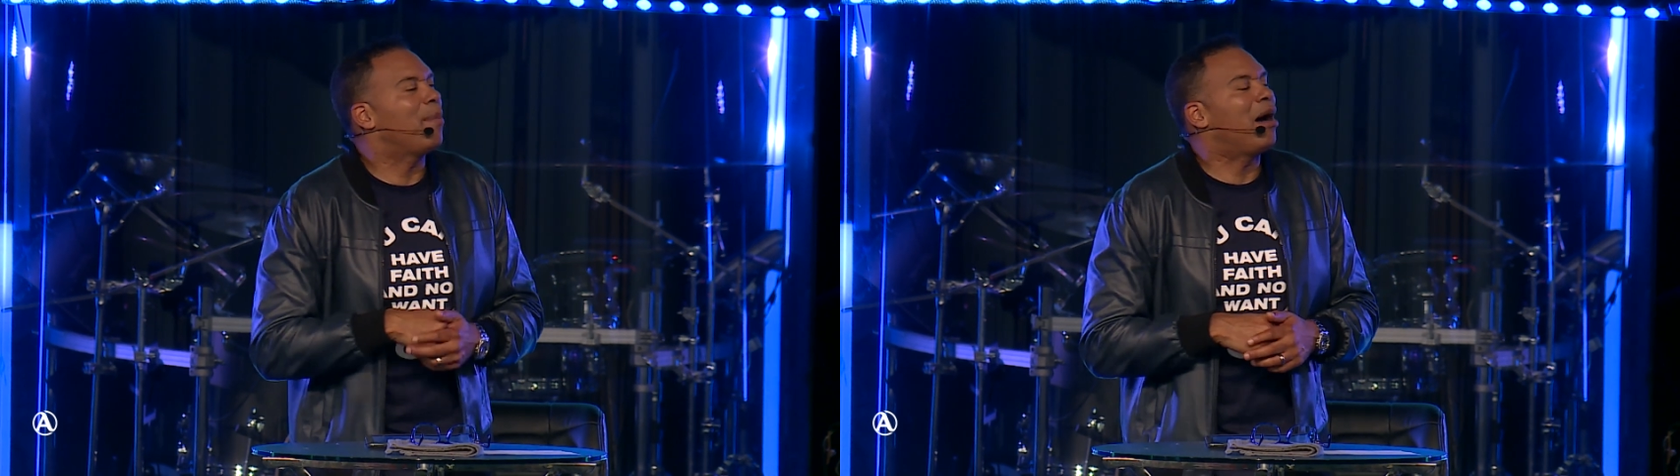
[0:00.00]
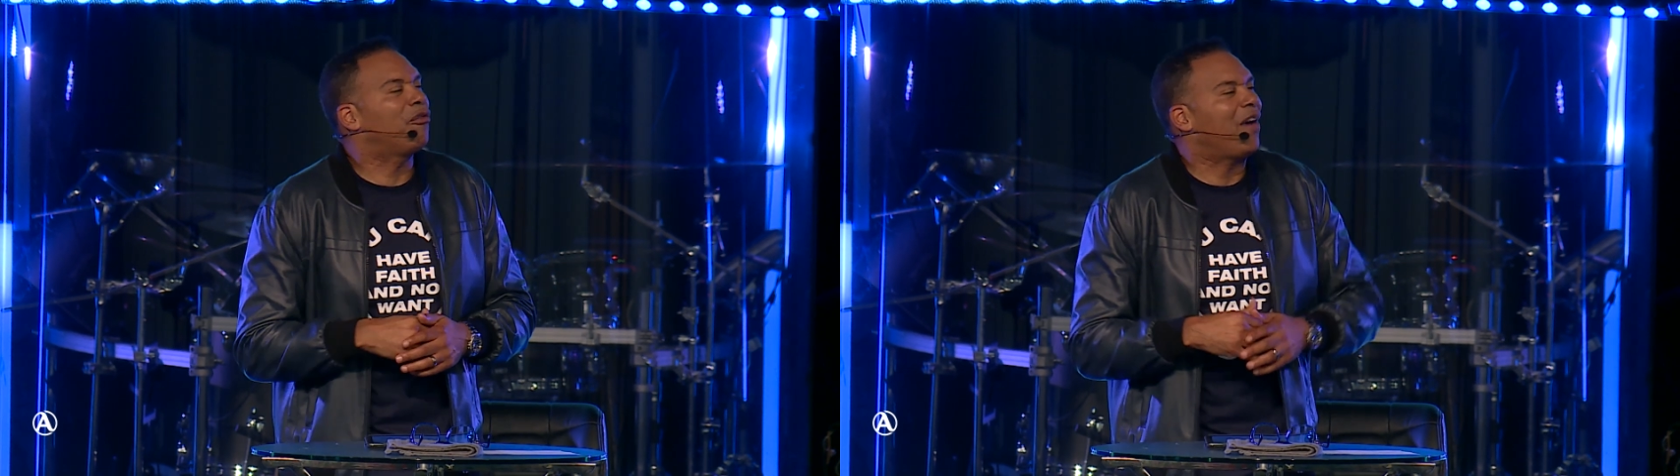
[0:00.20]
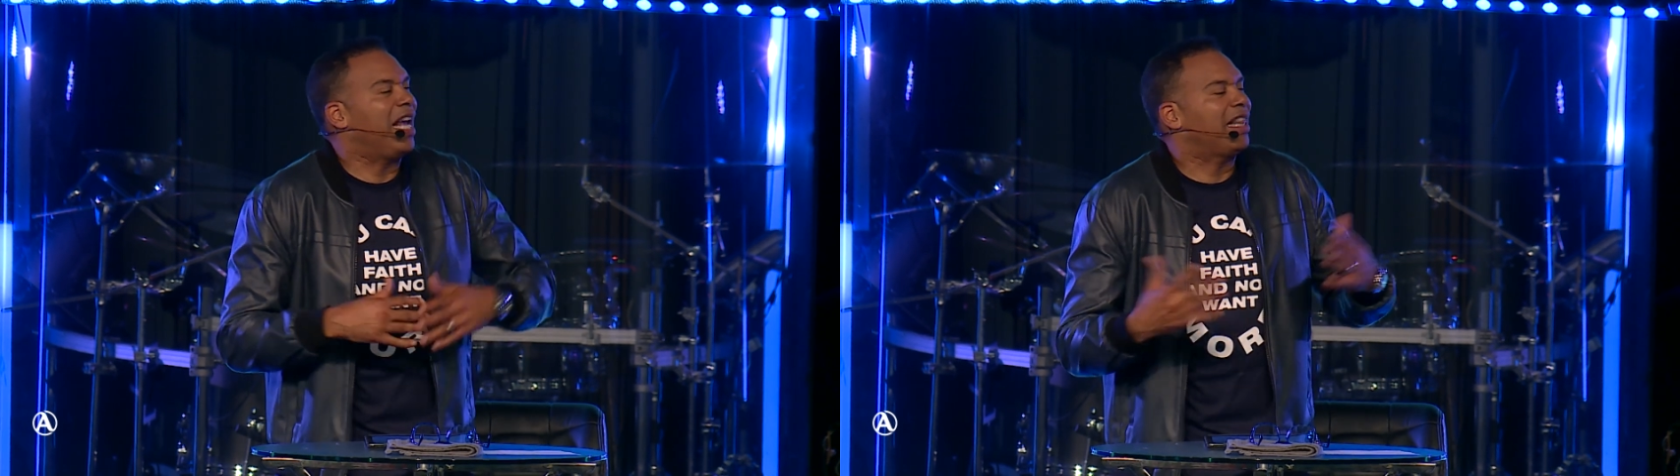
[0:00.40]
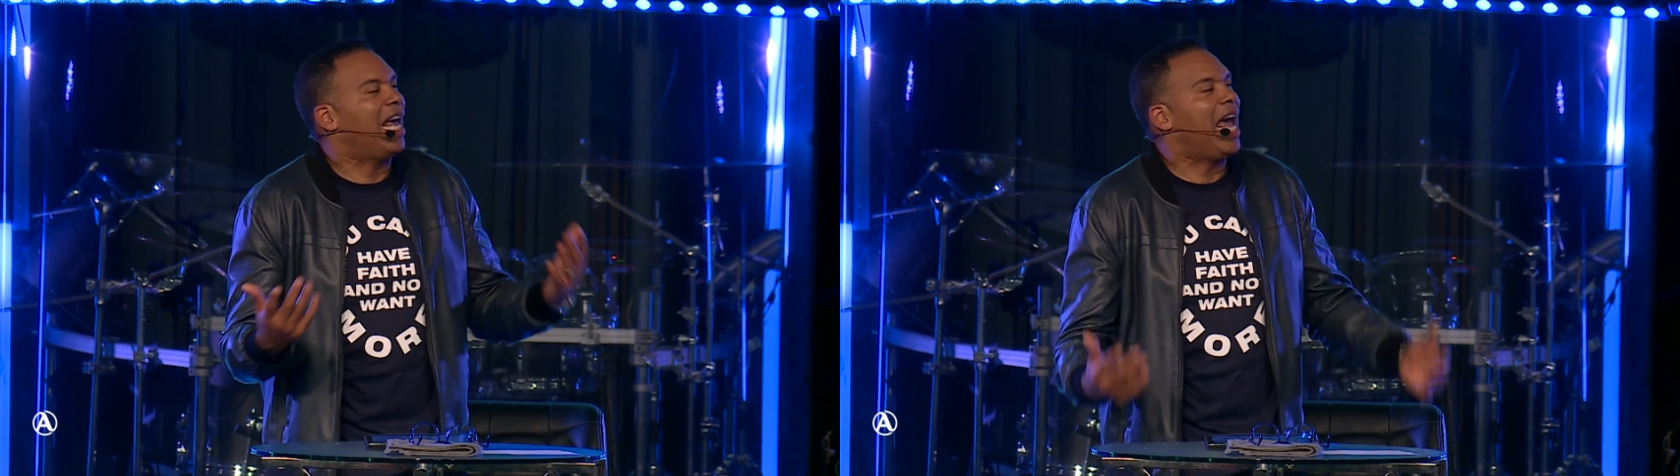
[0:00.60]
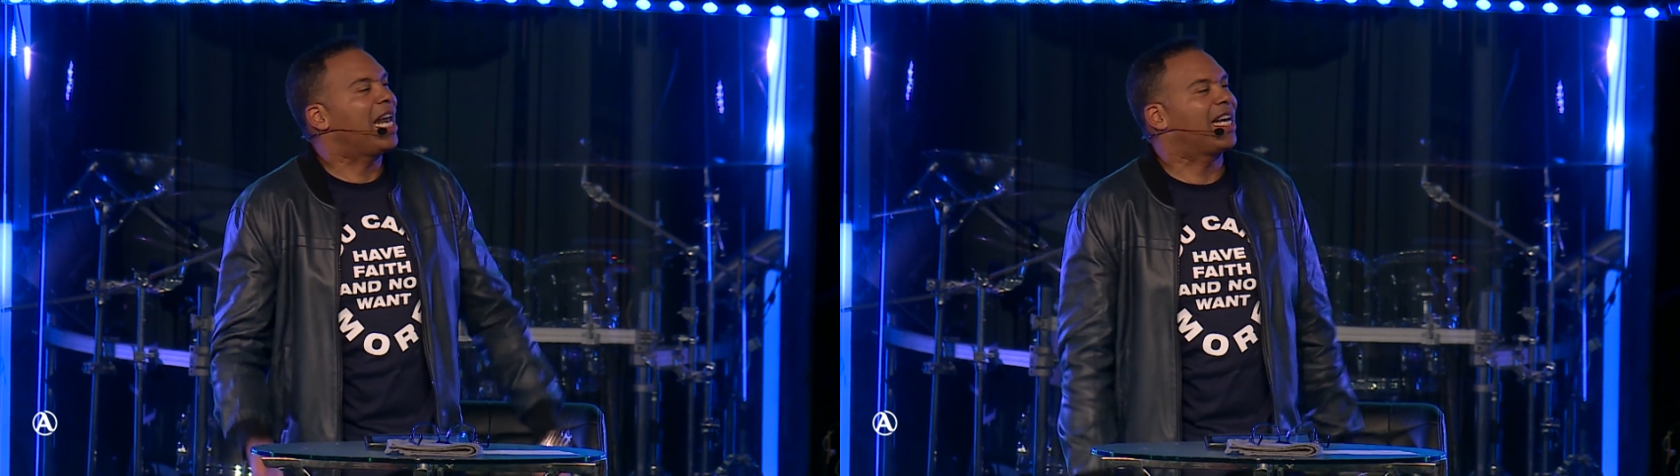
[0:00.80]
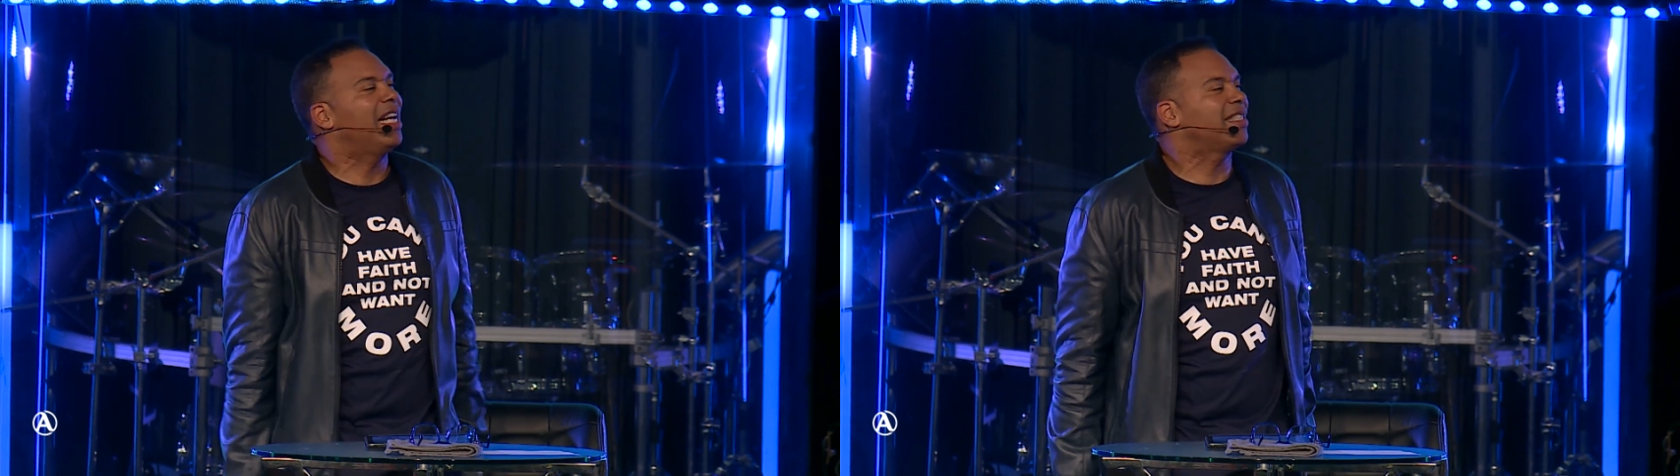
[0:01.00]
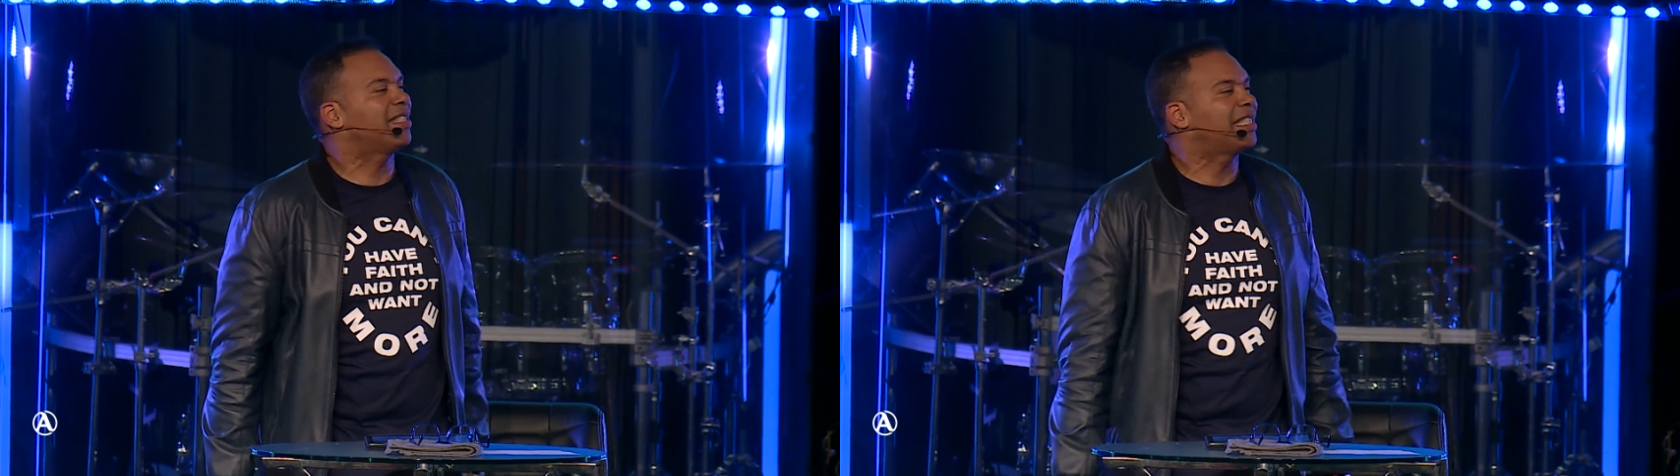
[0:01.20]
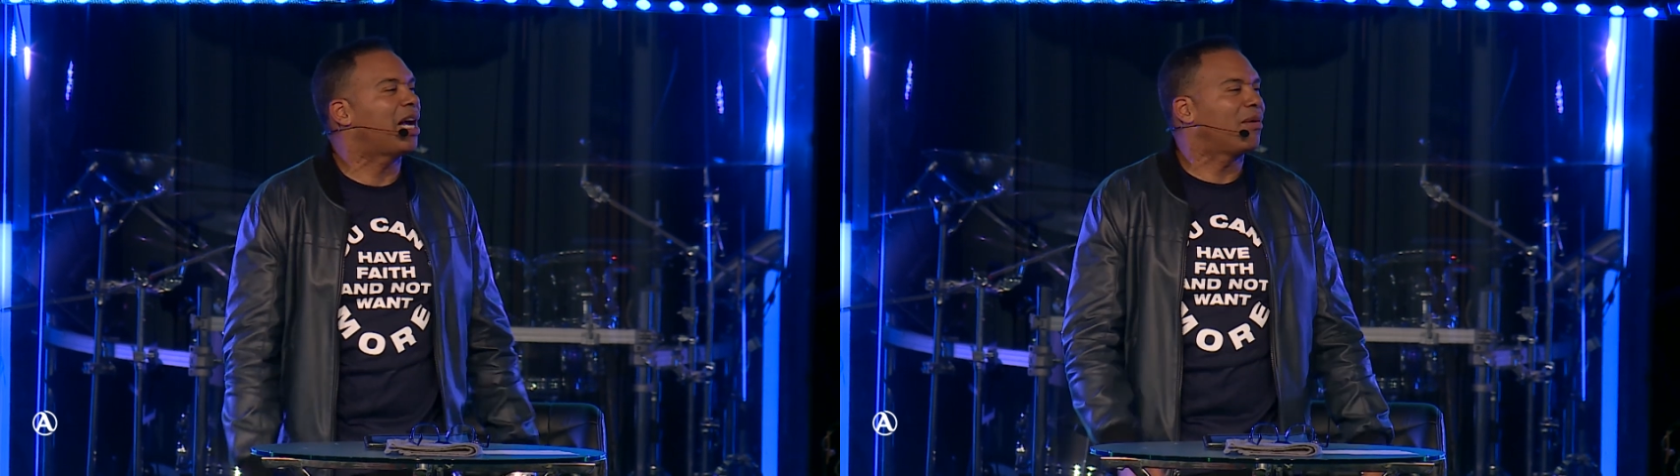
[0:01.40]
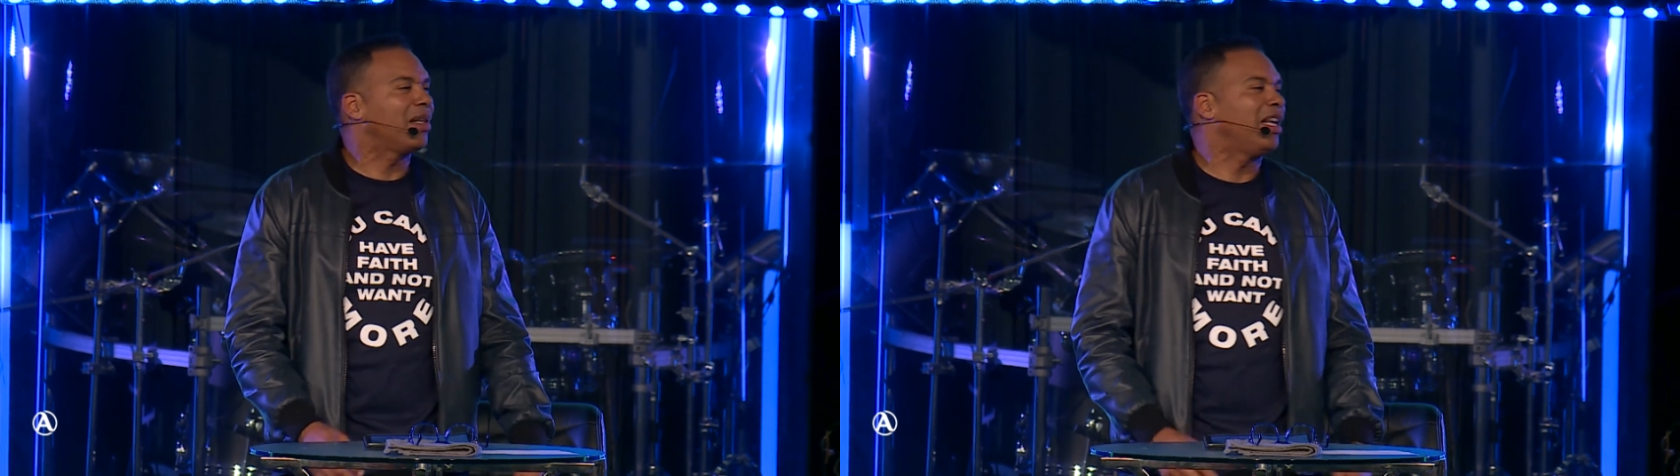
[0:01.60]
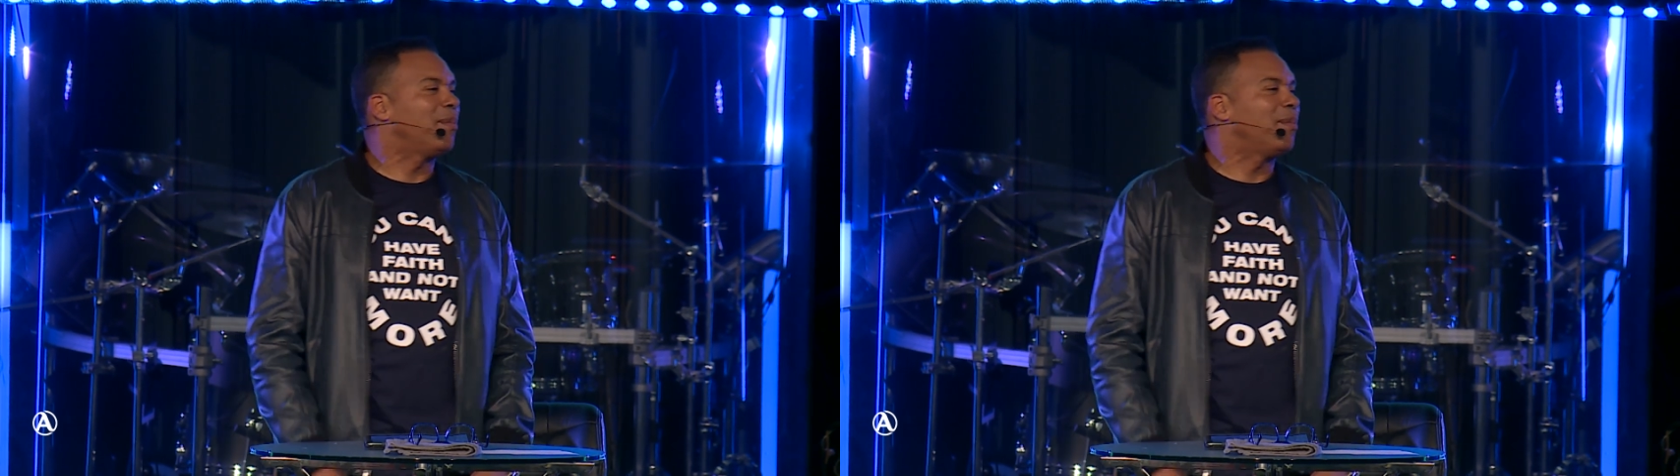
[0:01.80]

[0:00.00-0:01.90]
about faith that hadn't necessarily